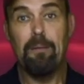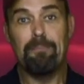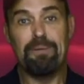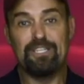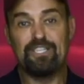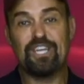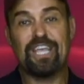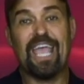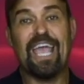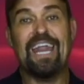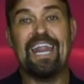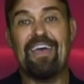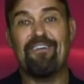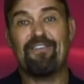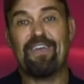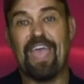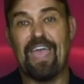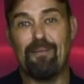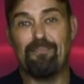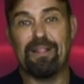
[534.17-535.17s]
But you can't
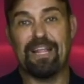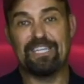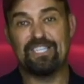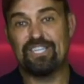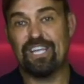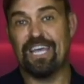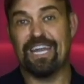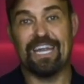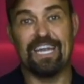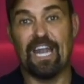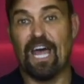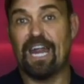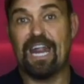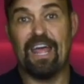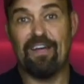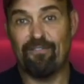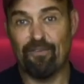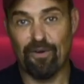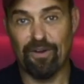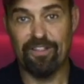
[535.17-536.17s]
have Cate Blanchett and not
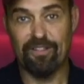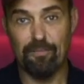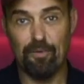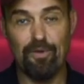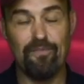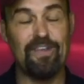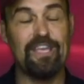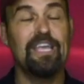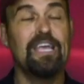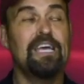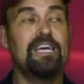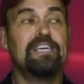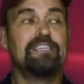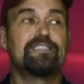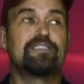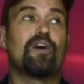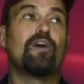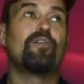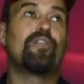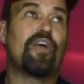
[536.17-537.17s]
have her in the movie.
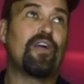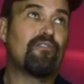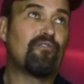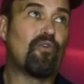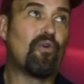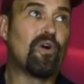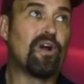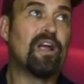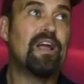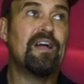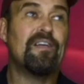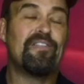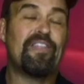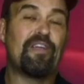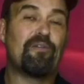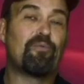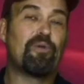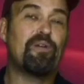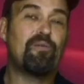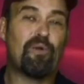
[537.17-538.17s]
So therefore,
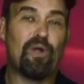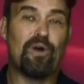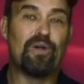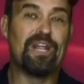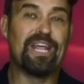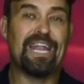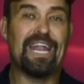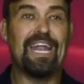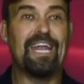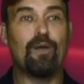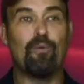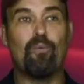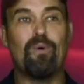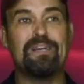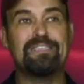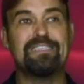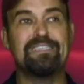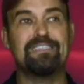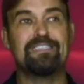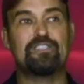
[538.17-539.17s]
they rewrote it, and it
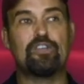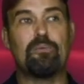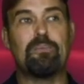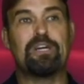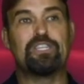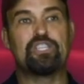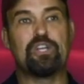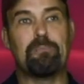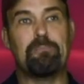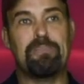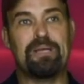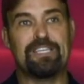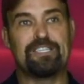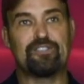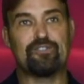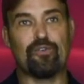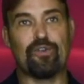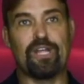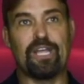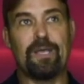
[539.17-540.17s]
wasn't so much a
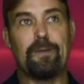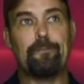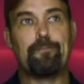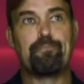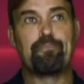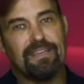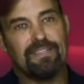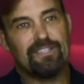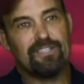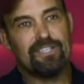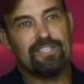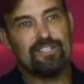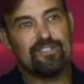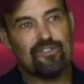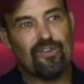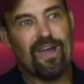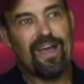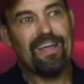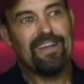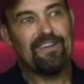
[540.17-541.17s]
mystery. She's
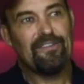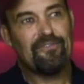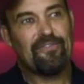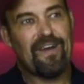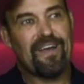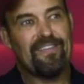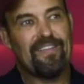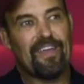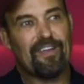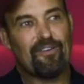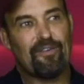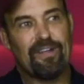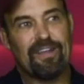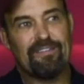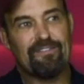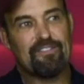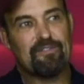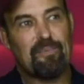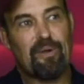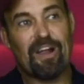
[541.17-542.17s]
trying to find that
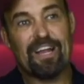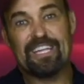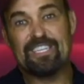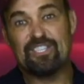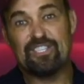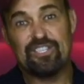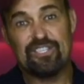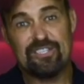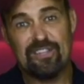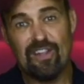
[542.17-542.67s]
creative spark, and she's